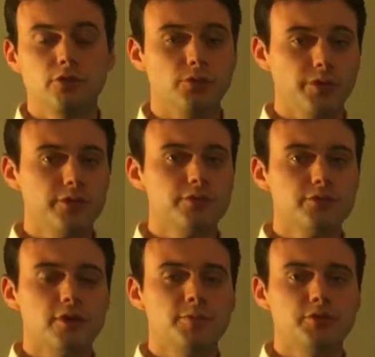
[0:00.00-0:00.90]
So we think
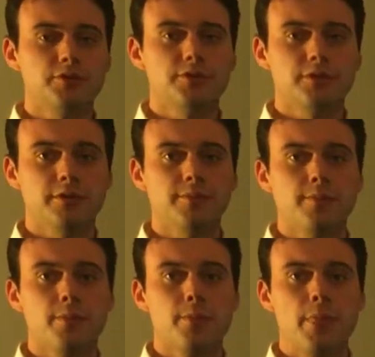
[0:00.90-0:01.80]
there's an opportunity here.
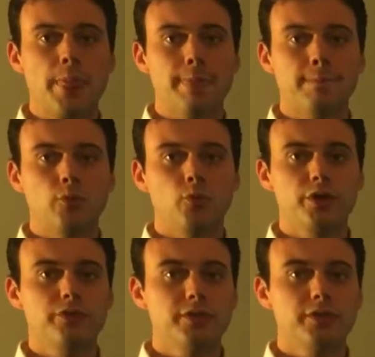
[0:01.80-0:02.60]
We